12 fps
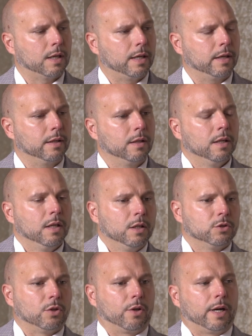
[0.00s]
Got it.
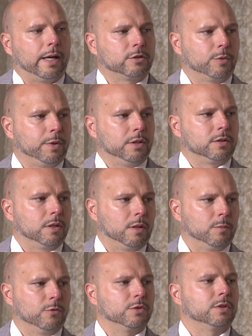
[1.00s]
So there has to be
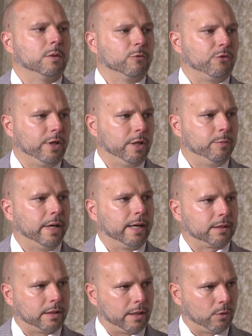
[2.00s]
some
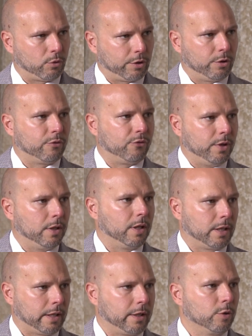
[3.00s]
feedback there where you're
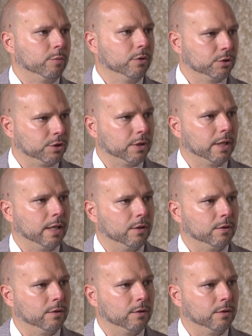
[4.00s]
feeling like you're pushing down.